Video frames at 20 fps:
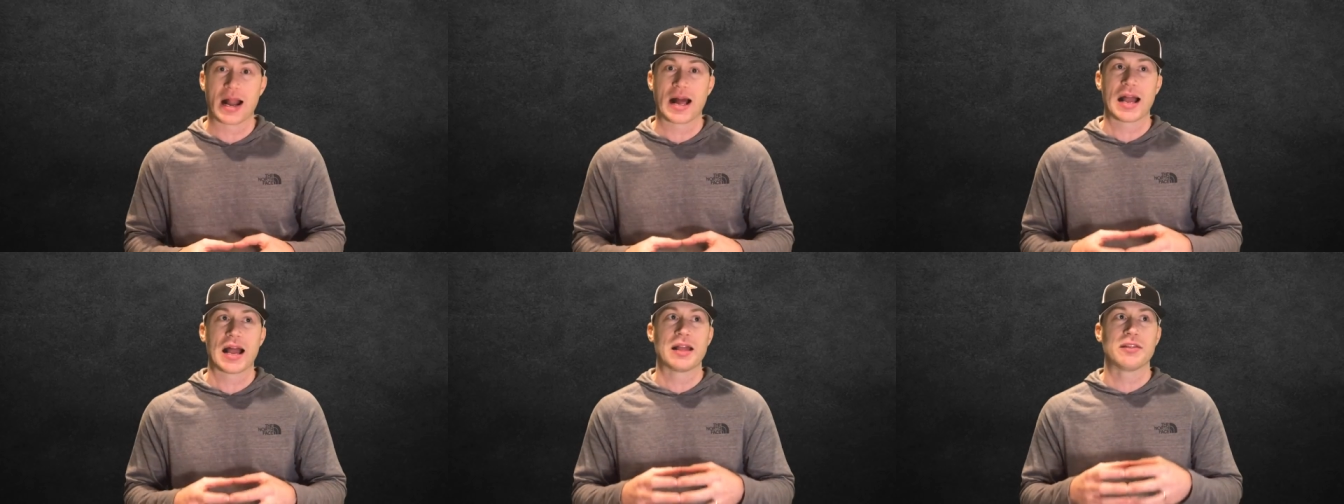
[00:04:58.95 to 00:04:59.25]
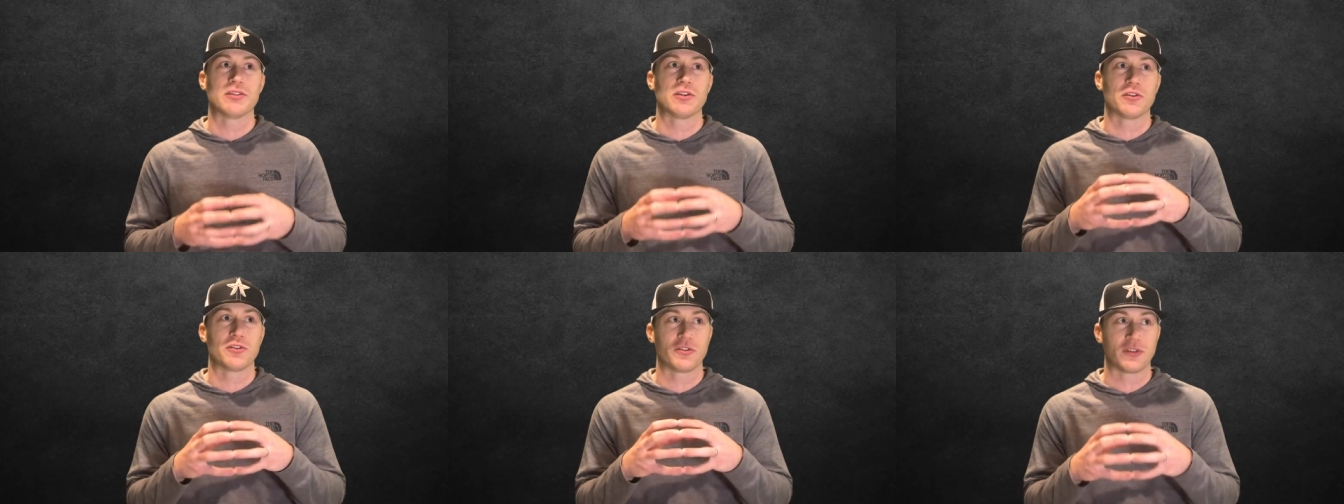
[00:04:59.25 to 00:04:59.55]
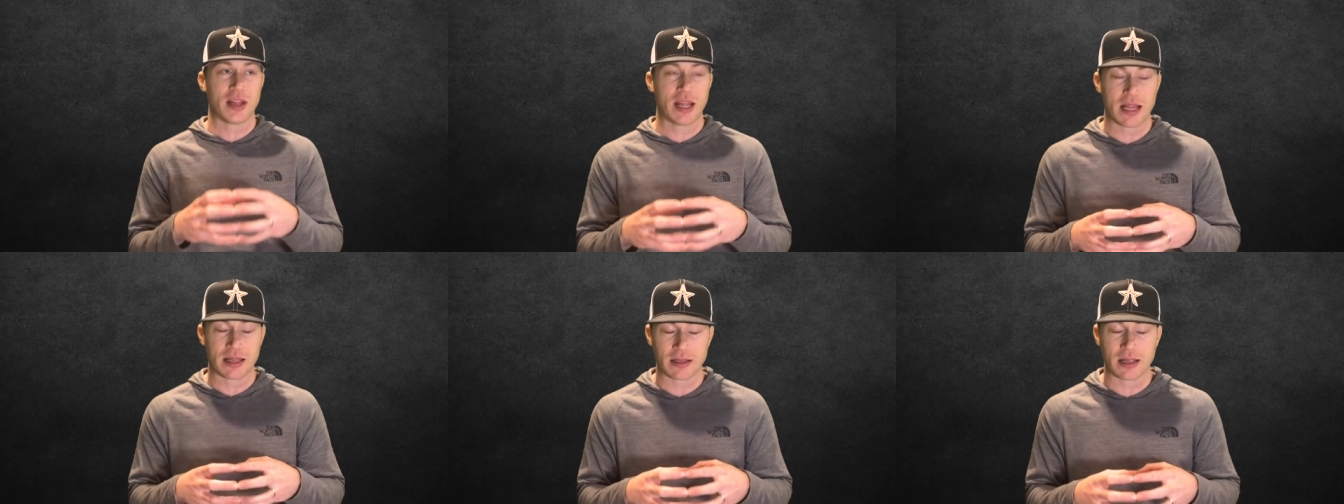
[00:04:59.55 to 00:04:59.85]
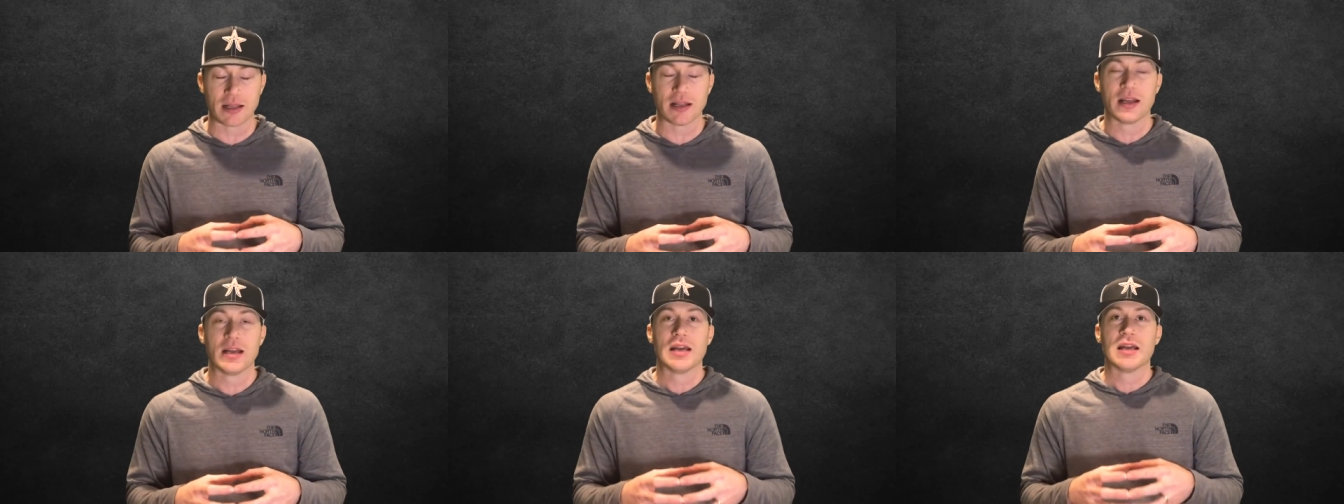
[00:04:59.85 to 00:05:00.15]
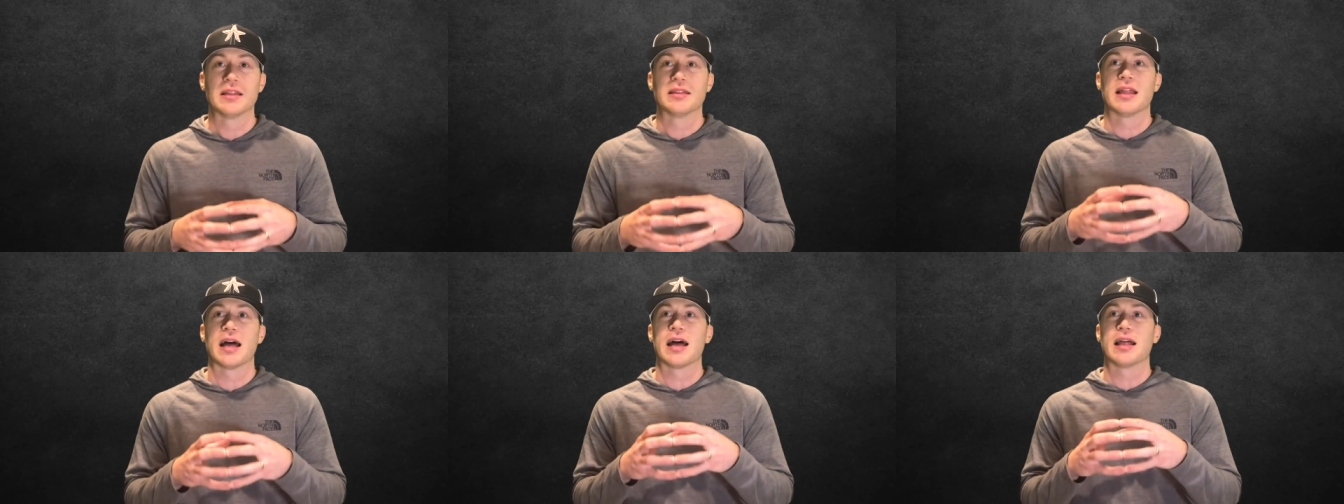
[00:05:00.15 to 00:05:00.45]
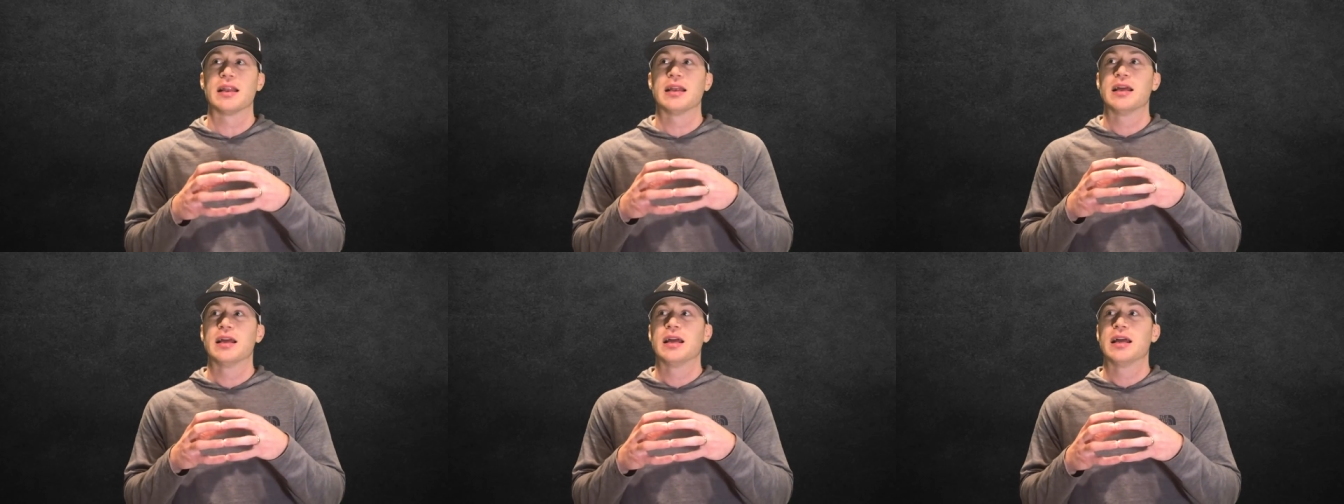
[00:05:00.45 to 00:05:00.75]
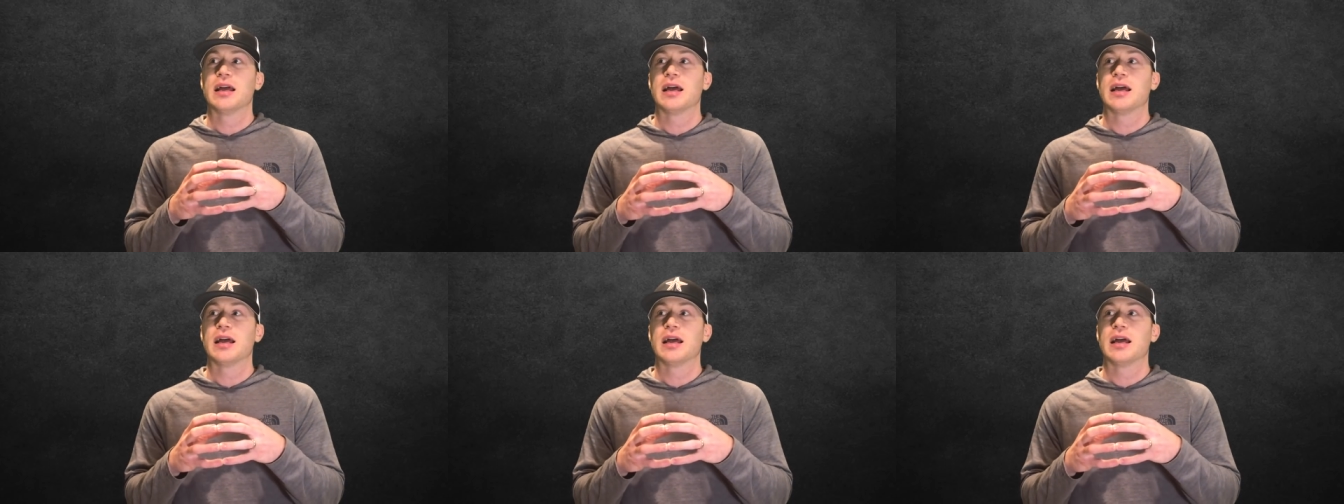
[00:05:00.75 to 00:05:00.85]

I understand it, that